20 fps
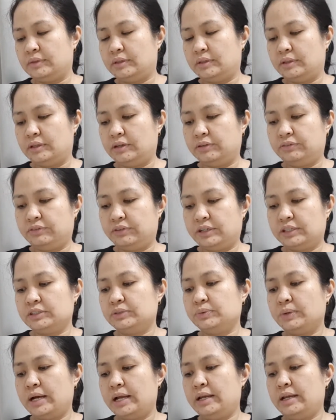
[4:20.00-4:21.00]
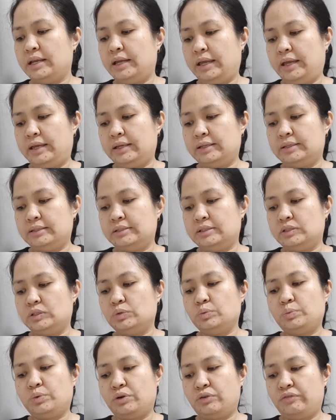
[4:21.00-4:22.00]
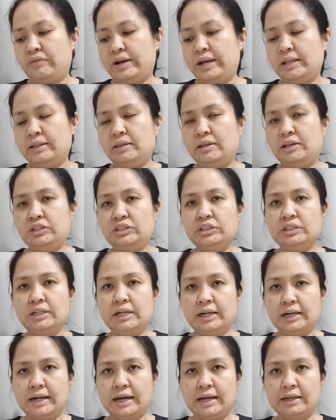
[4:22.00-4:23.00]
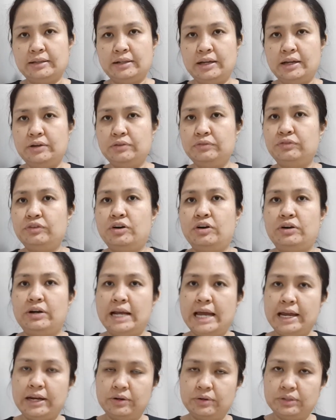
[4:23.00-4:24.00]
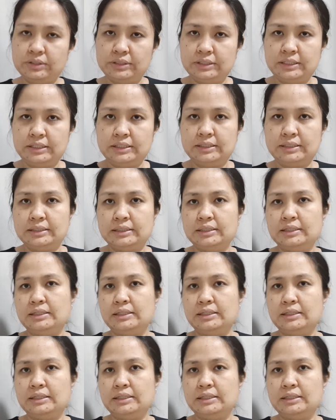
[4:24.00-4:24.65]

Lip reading: the first one is to provide national guidelines for diagnosis,